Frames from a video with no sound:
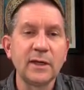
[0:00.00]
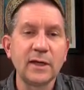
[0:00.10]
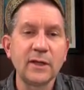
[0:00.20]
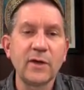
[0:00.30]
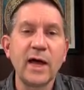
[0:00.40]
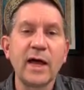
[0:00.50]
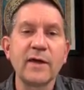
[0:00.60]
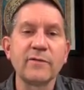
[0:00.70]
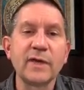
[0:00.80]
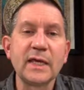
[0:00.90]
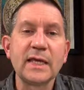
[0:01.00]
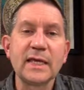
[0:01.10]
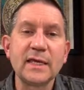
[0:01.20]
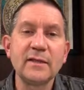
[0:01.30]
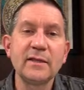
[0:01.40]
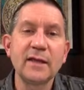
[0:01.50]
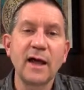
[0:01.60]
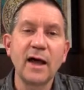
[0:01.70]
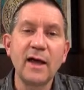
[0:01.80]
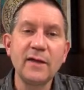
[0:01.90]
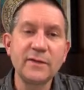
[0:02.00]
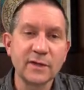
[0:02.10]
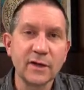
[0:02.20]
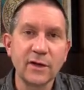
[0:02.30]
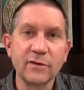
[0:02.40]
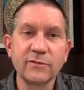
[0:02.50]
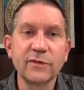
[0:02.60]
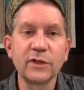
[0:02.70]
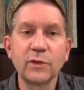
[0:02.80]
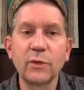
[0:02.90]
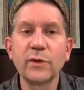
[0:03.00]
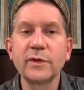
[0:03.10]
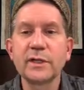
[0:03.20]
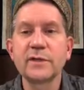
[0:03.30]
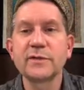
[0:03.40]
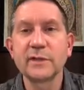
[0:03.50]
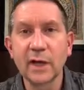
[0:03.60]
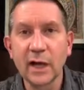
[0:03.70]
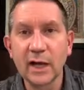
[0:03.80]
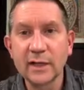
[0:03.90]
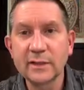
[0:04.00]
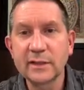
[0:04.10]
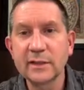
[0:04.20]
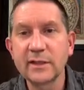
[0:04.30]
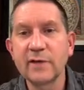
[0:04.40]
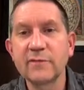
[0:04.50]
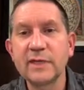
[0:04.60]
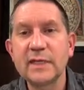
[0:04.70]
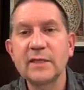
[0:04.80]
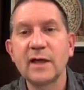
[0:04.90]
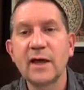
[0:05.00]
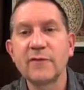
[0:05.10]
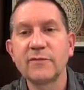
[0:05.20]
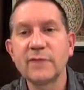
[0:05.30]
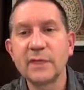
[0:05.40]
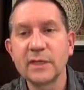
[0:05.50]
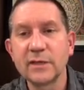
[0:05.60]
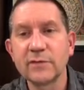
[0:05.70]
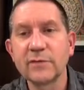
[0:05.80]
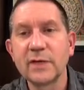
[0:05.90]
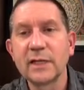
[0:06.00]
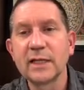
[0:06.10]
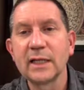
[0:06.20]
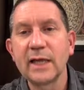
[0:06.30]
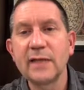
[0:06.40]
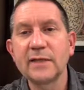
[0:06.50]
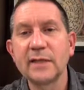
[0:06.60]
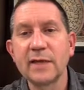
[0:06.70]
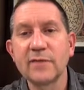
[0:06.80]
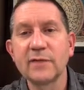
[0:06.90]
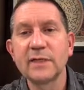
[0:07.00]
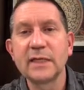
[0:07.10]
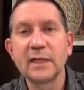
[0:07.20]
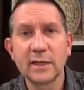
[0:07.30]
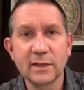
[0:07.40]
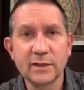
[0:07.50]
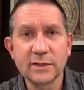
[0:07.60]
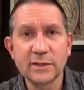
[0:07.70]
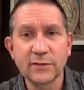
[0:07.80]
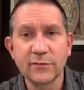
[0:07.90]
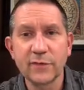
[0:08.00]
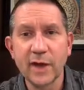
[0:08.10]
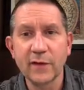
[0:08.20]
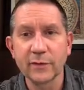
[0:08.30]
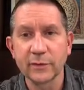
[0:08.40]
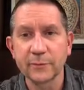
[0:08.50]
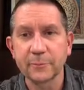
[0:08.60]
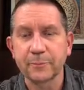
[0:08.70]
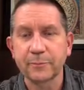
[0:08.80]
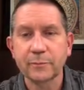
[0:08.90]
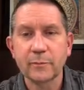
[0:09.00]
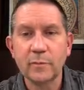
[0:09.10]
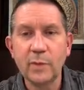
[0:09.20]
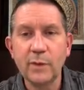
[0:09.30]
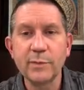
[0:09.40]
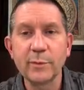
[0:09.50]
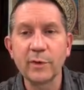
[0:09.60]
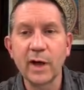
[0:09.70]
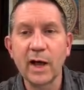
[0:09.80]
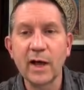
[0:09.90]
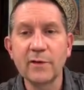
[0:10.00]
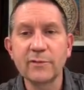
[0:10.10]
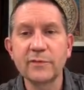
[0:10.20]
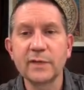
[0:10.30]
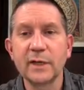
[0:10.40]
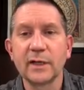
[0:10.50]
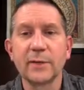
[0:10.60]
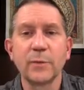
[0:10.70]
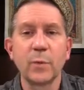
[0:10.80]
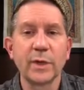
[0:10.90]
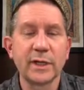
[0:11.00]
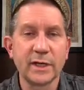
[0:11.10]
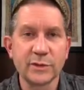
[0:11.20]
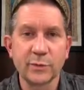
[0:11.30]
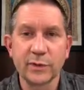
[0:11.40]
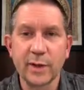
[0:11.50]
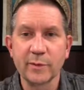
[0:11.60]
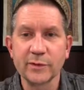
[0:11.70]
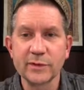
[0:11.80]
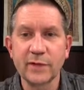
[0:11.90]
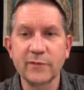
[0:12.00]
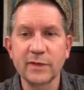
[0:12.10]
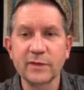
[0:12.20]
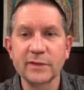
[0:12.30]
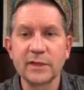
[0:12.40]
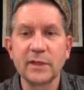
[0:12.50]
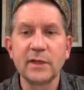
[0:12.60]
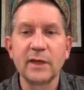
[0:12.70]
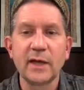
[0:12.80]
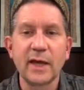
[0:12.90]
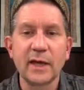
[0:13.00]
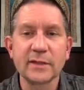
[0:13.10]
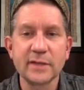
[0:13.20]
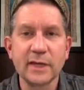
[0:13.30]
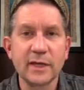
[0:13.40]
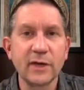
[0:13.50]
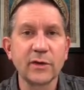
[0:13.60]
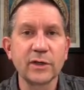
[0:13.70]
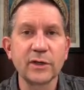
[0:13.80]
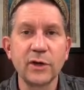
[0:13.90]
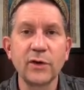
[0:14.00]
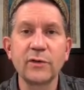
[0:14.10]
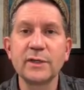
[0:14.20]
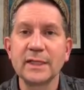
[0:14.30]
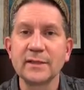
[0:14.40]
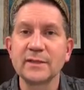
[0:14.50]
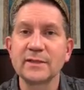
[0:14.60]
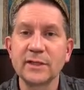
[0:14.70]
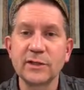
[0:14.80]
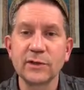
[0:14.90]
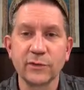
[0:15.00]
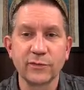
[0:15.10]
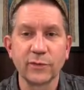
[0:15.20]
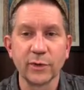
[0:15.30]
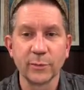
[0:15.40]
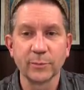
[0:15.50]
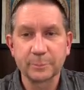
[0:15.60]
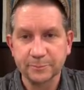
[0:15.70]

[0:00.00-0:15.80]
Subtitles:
Elohaiv. In the eyes of the Lord his God, keDavid aviv, like David his father. Remember, av, when it has a pronominal suffix, has a hierarch yod in the singular form.